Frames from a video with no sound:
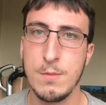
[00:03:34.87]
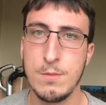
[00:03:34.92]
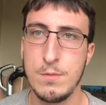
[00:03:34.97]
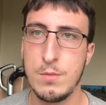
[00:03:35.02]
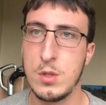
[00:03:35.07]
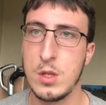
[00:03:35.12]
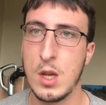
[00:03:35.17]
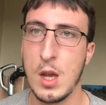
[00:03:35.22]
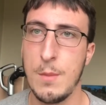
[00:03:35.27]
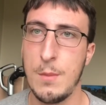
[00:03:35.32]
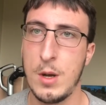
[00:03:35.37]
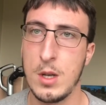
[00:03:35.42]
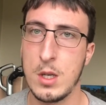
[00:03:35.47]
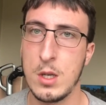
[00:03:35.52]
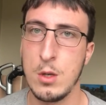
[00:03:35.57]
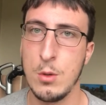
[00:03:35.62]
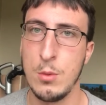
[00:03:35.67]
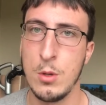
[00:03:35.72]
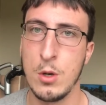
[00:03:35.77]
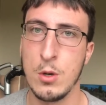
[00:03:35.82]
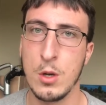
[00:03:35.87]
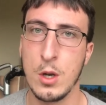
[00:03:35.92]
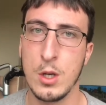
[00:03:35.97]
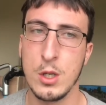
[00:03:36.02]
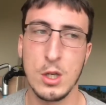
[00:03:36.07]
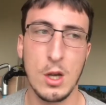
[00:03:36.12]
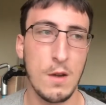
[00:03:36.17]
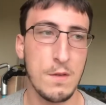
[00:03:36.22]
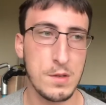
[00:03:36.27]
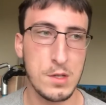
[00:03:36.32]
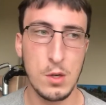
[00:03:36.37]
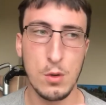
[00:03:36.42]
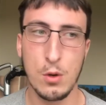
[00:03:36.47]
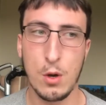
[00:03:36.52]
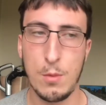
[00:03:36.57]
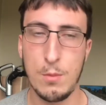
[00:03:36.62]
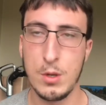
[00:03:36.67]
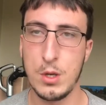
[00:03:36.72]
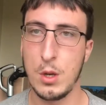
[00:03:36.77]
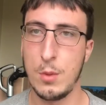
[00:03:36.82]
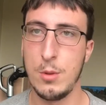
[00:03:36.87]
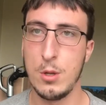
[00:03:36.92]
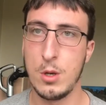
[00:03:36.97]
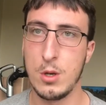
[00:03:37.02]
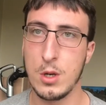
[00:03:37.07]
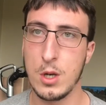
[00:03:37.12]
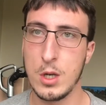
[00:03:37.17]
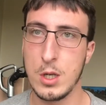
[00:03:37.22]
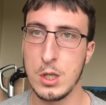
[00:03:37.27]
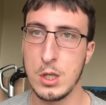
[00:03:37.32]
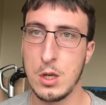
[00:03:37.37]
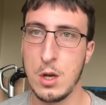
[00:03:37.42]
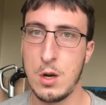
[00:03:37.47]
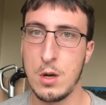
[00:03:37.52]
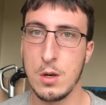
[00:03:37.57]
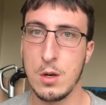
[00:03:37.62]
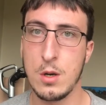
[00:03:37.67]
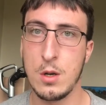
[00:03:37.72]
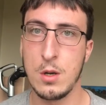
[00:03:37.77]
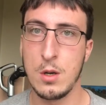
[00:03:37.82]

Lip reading: to get back to double O gauge. I've still got my double O gauge stock.